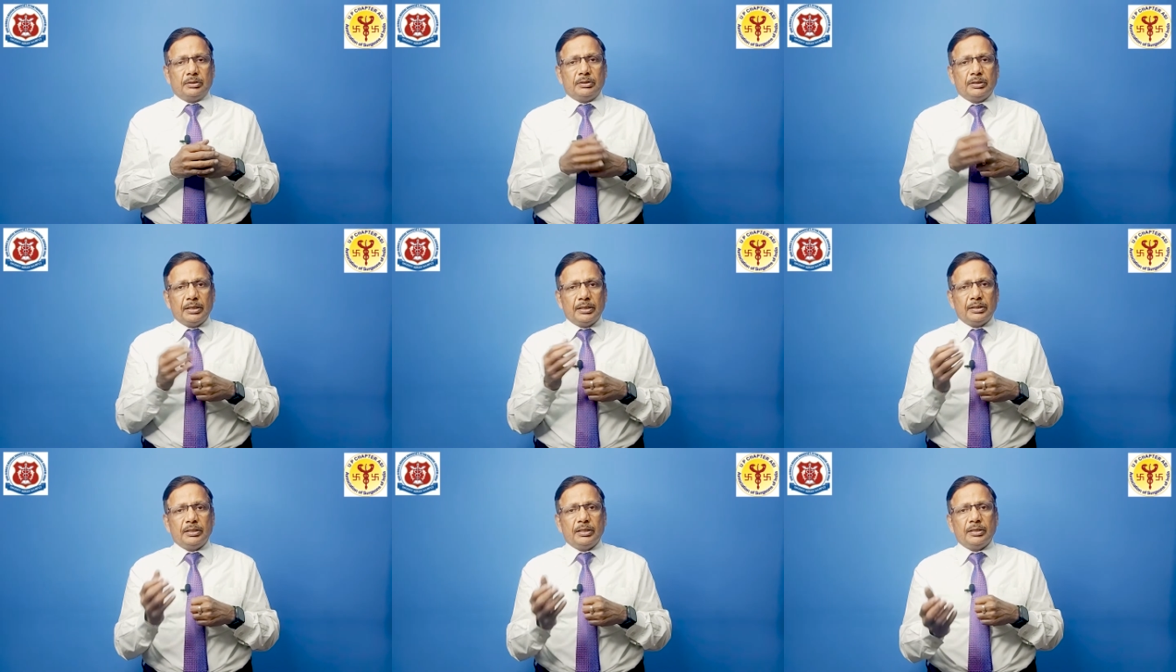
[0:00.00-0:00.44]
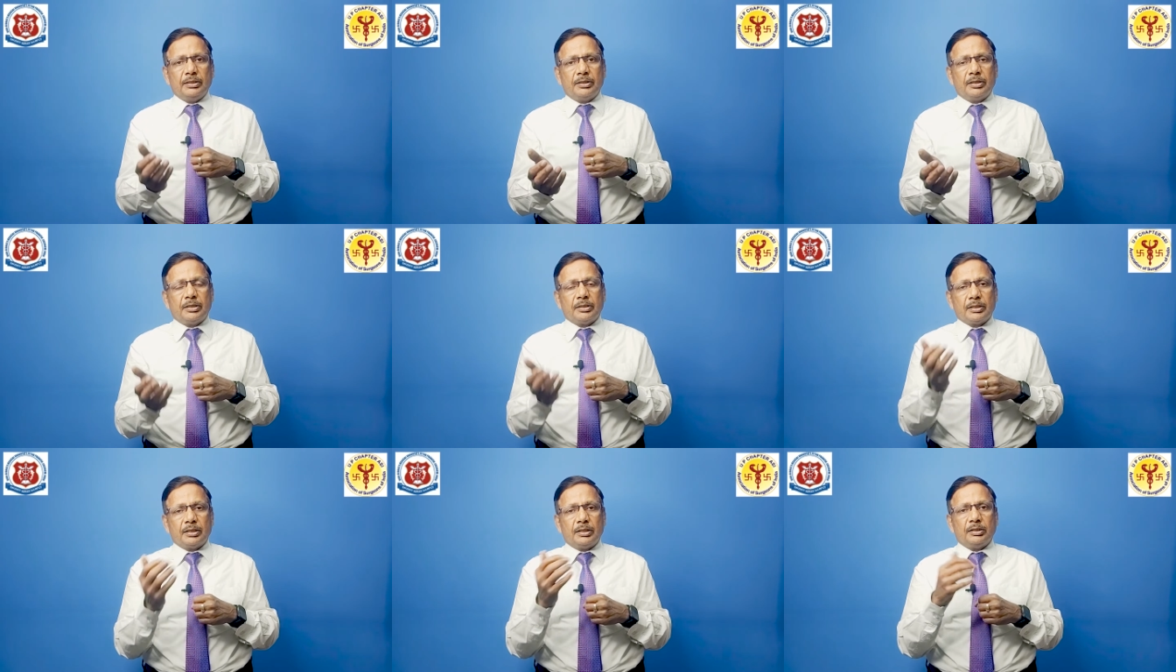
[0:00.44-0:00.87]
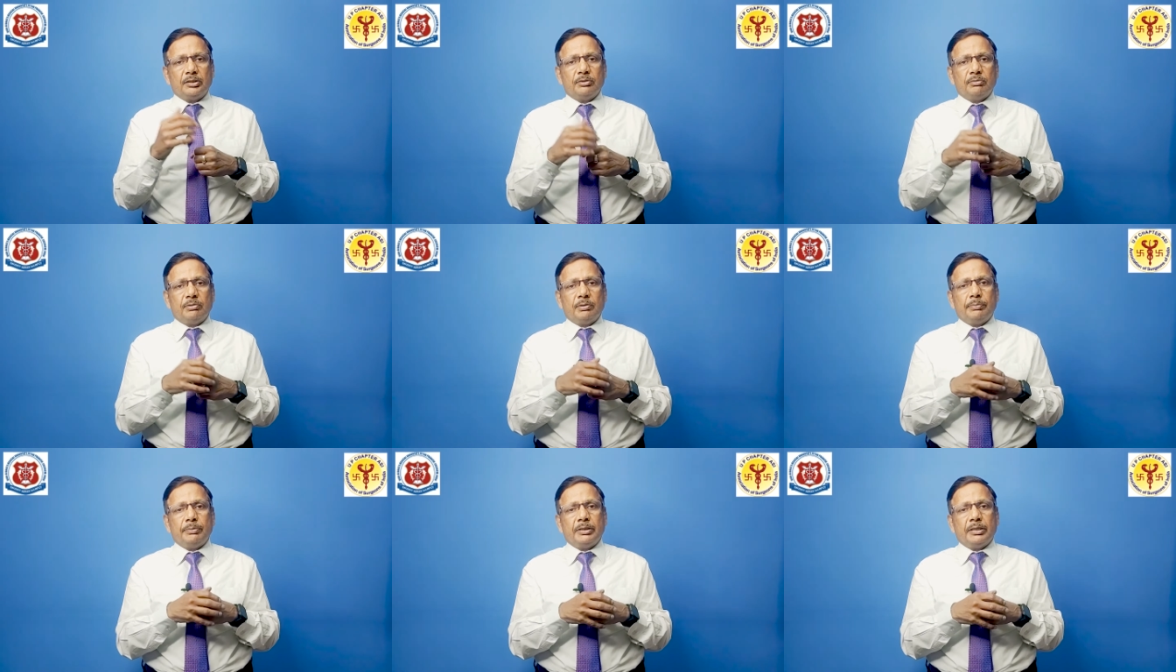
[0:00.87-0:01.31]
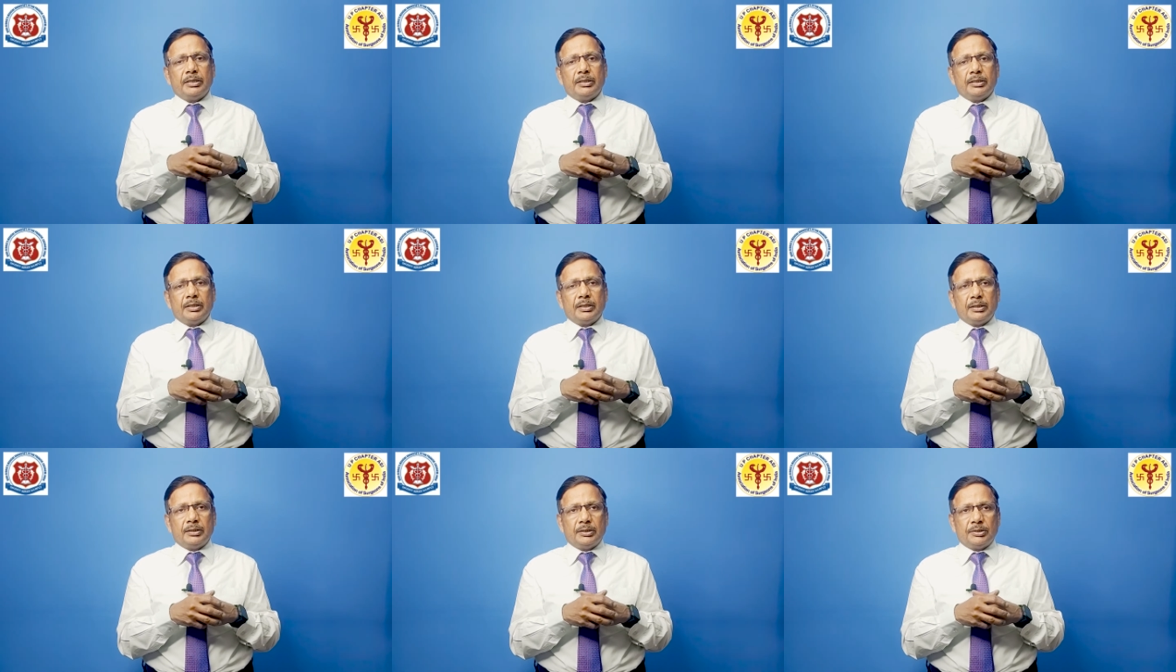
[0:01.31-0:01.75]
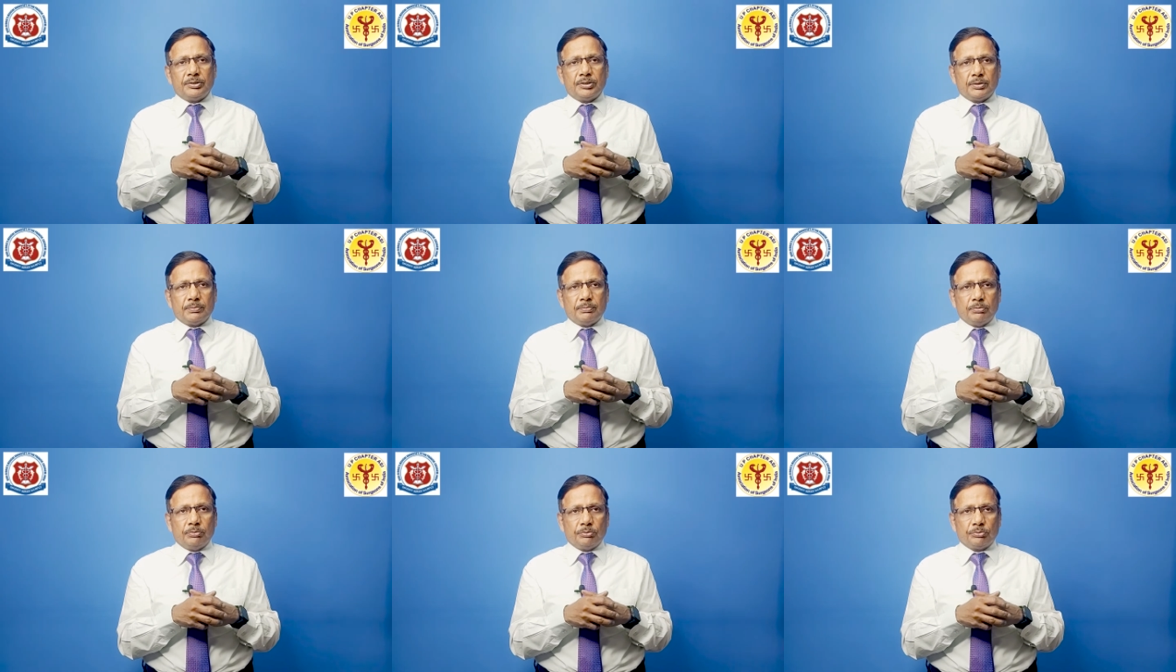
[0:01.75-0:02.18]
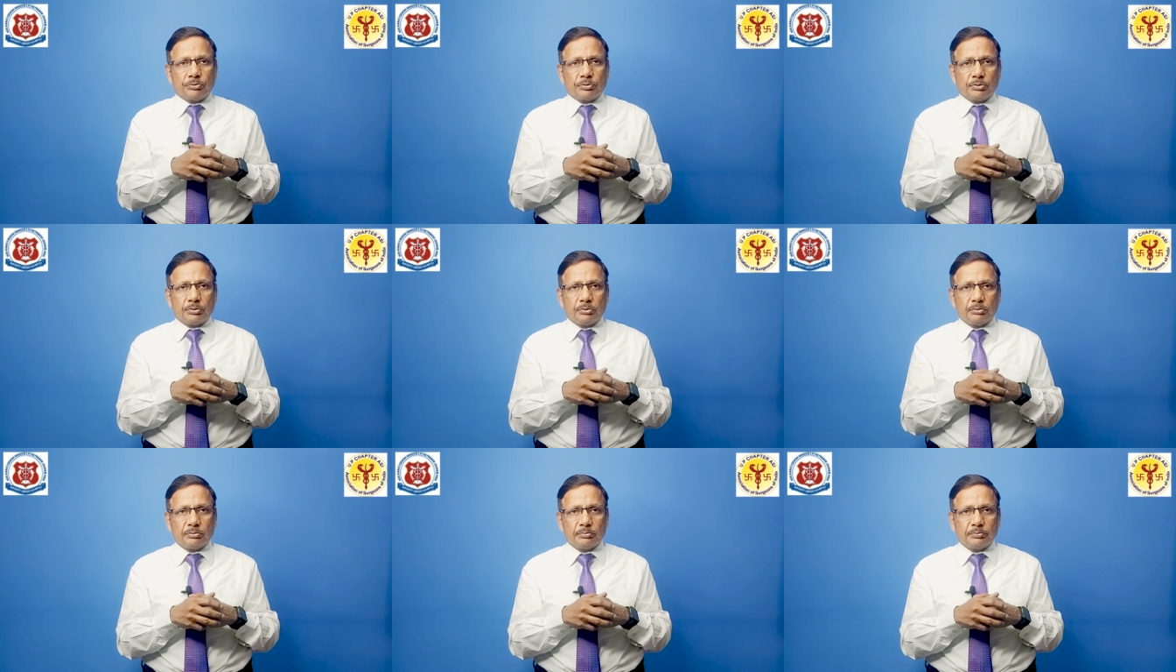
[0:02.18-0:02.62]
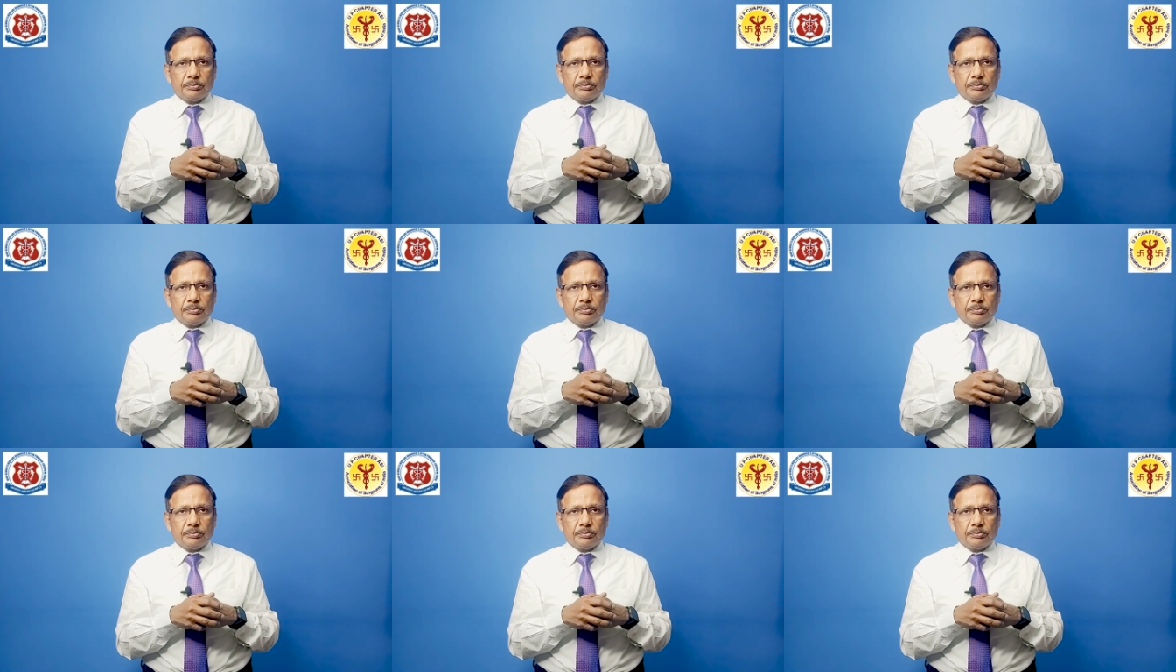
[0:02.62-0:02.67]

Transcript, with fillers: Then in return you will be getting energy boost.